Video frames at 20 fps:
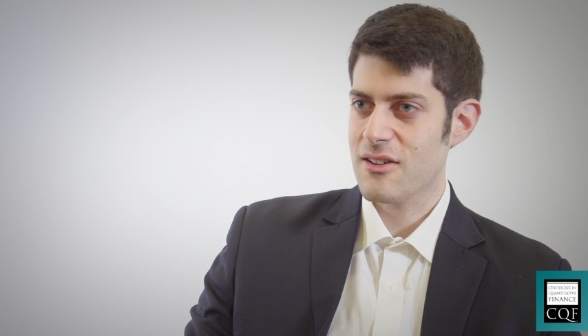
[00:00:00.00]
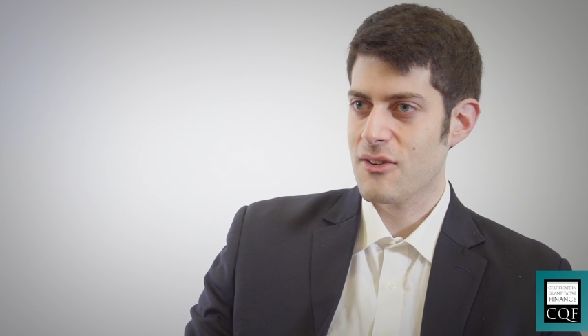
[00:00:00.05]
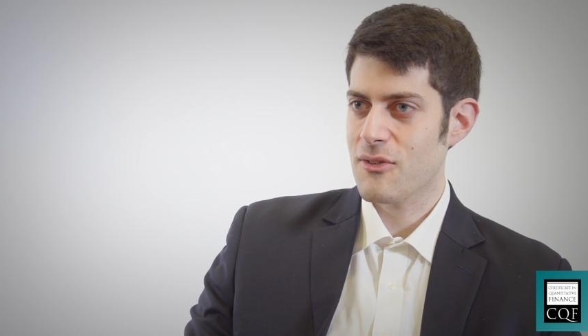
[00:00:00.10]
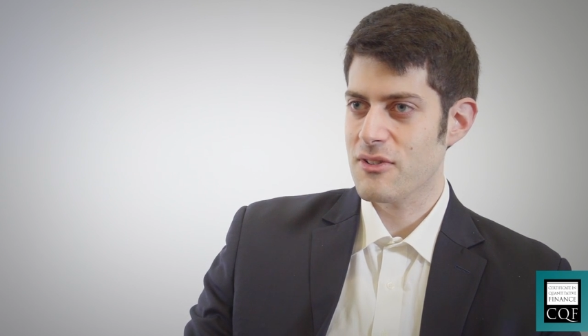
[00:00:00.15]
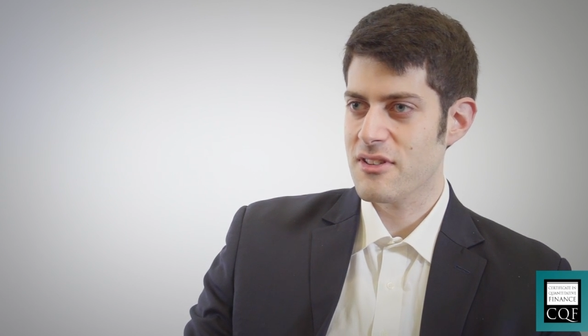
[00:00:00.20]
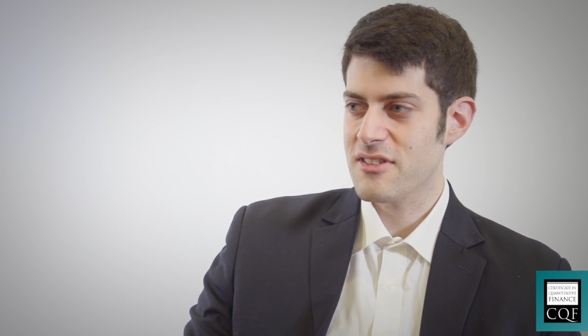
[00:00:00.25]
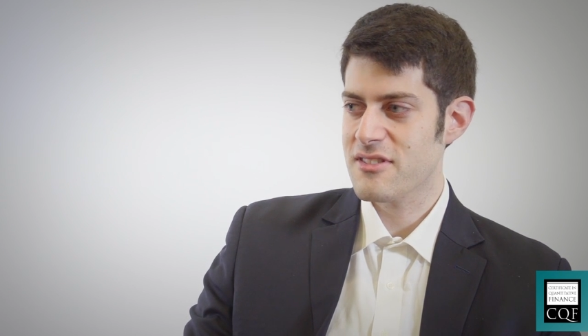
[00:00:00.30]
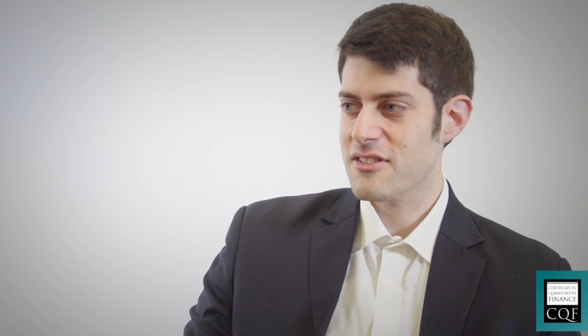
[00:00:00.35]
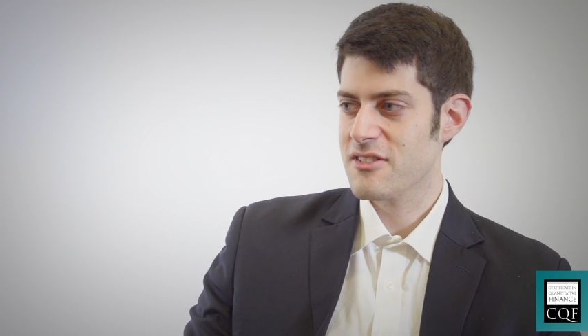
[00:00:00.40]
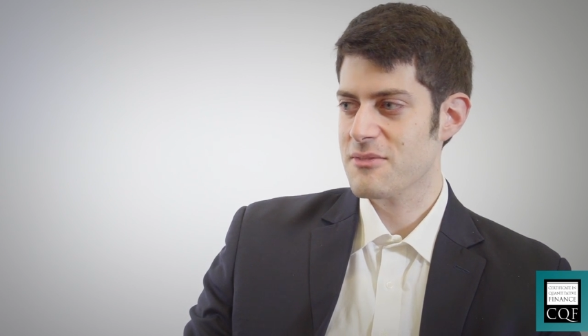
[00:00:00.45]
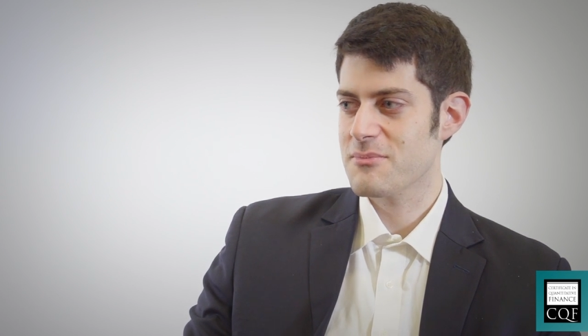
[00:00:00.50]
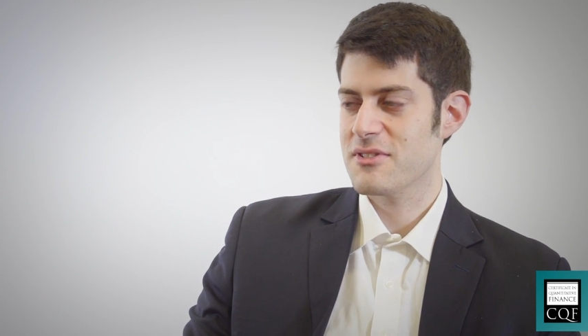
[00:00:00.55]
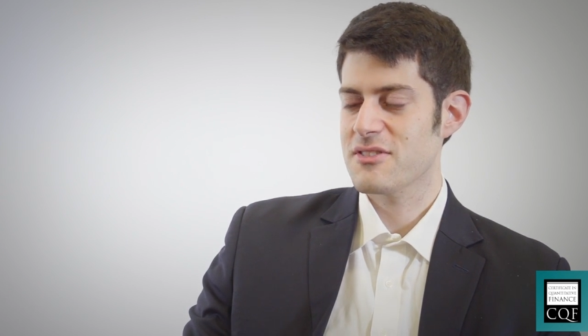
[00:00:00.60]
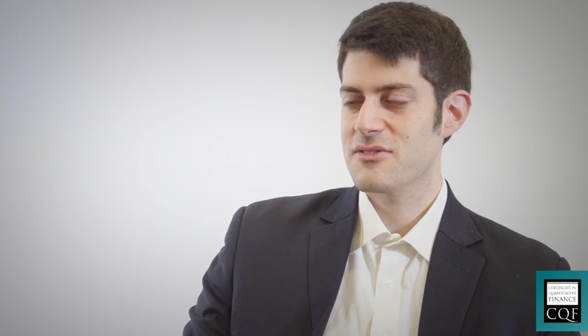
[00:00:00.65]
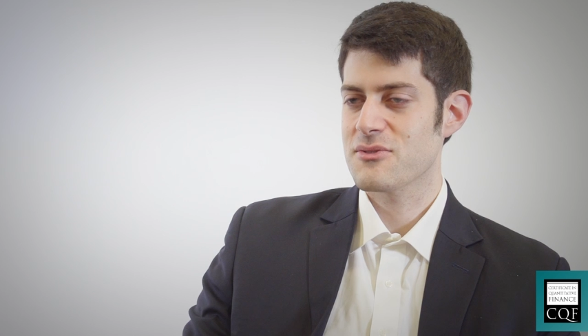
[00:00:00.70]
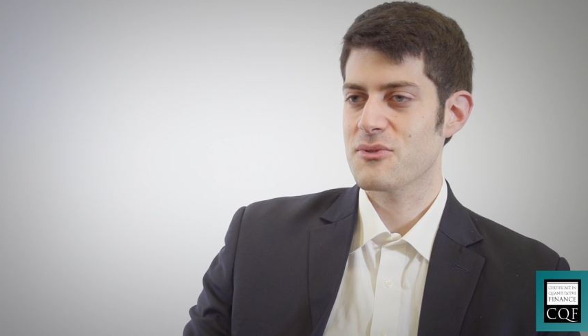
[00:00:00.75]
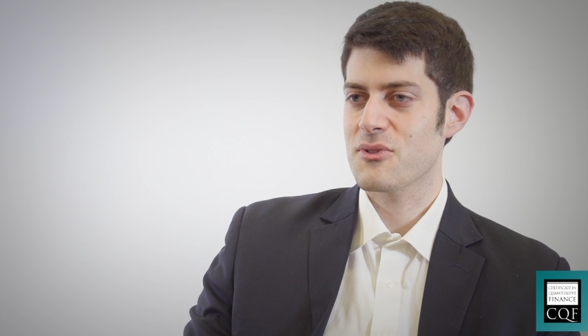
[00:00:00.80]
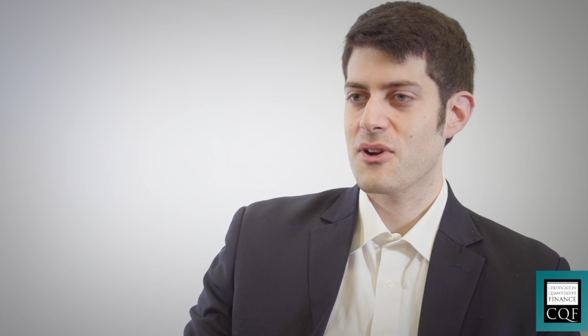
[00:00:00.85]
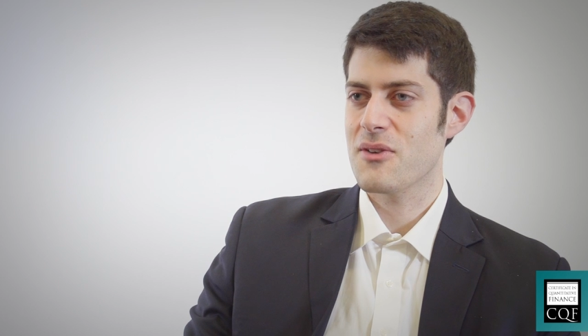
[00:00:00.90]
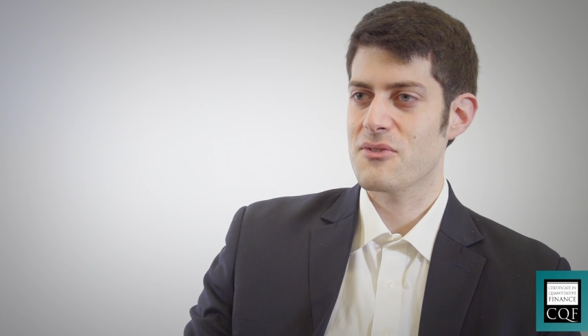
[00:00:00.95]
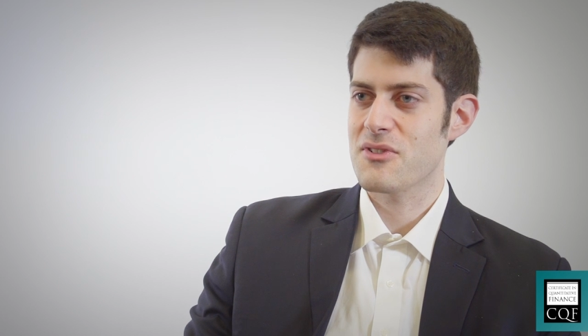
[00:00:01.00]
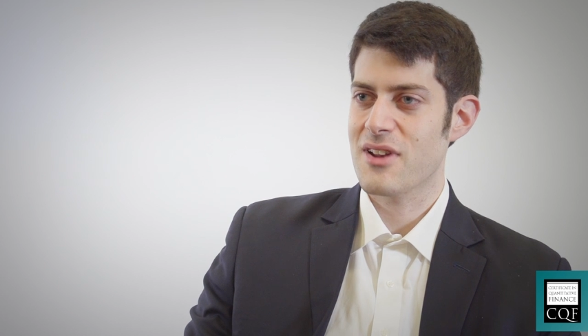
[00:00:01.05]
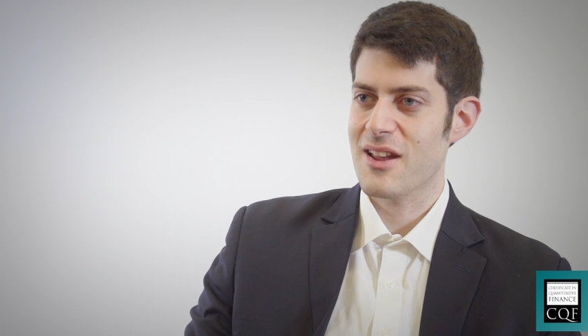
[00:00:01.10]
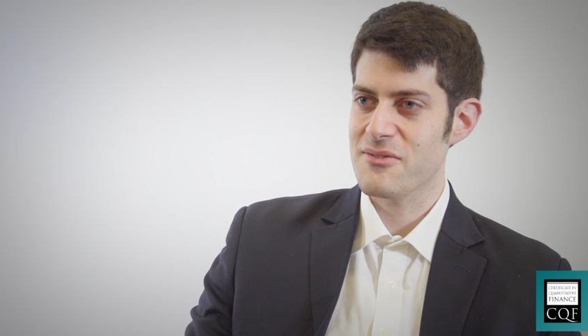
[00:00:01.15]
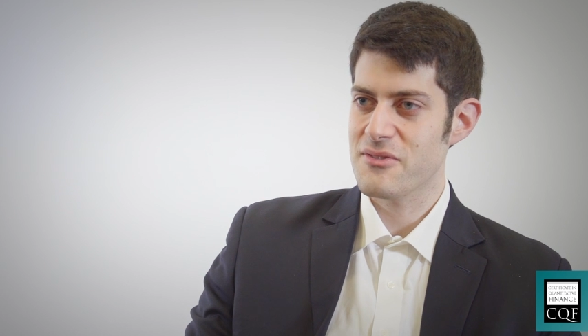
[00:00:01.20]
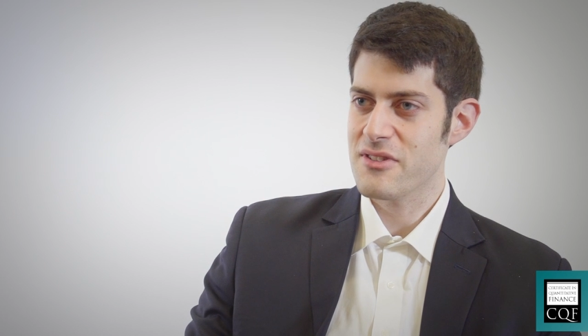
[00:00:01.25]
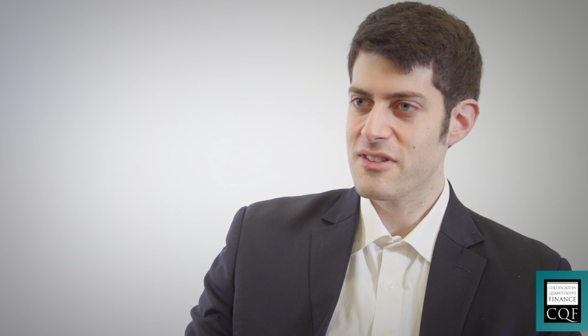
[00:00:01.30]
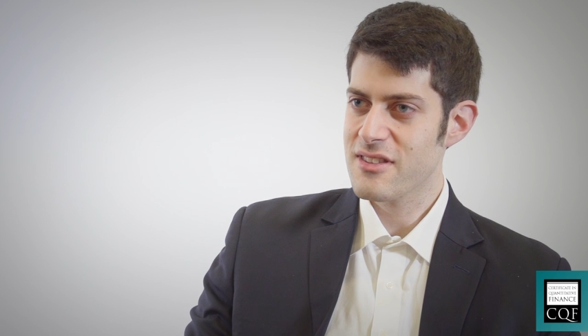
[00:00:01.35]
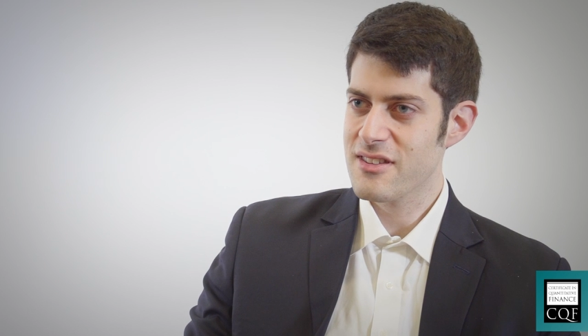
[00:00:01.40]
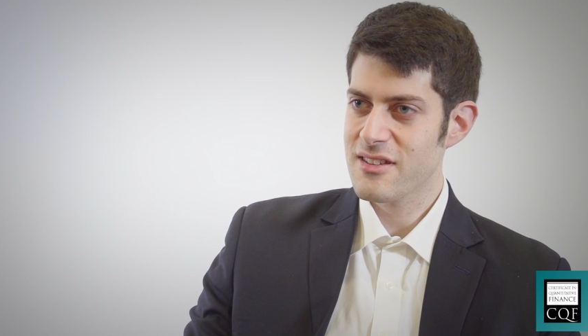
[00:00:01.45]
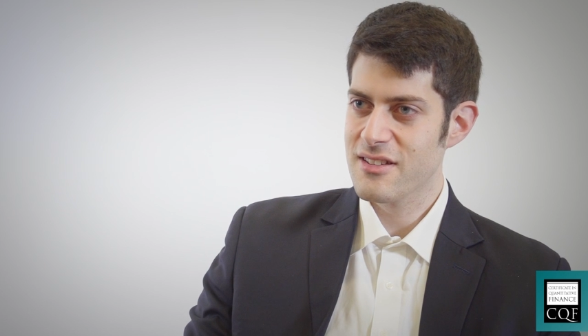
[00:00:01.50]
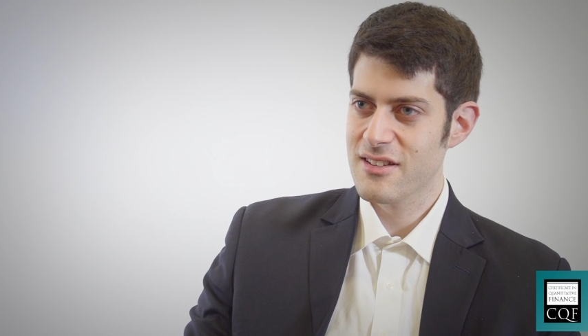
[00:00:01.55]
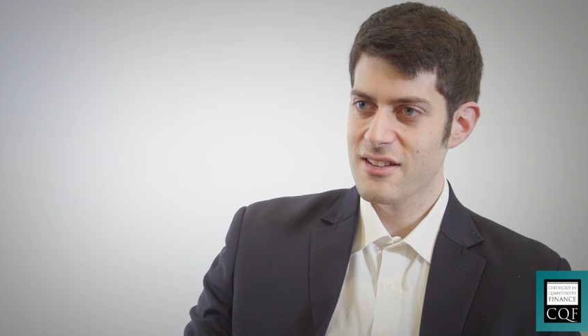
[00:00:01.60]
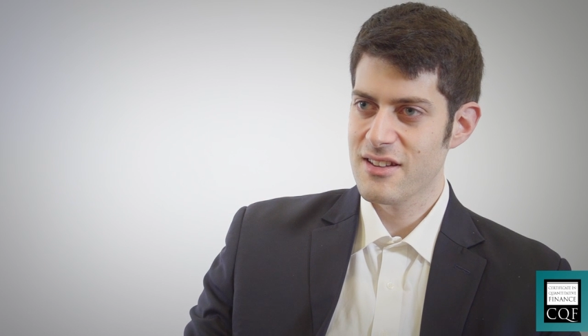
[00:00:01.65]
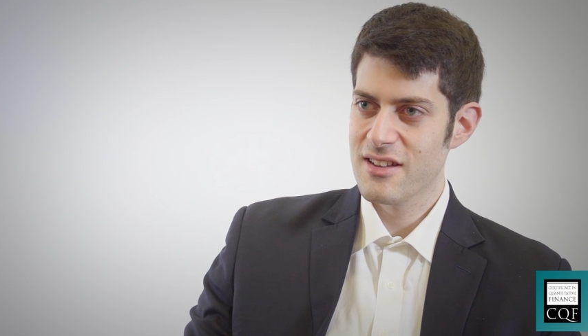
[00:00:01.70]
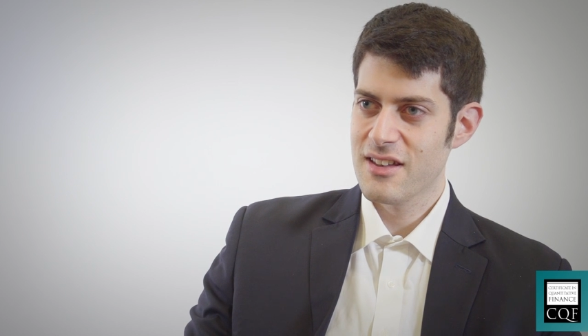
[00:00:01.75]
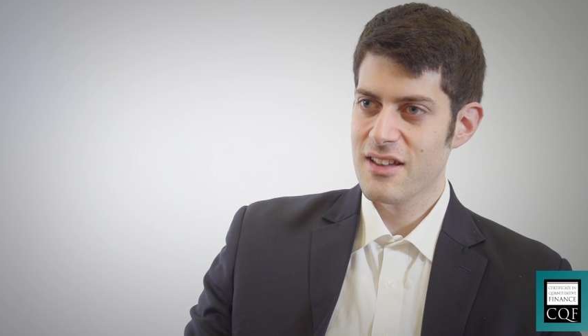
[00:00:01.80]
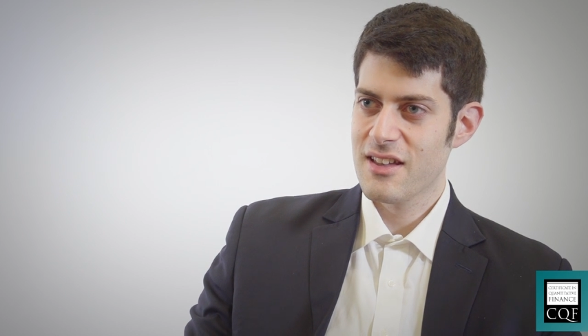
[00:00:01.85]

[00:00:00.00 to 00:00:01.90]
only six months to cover everything.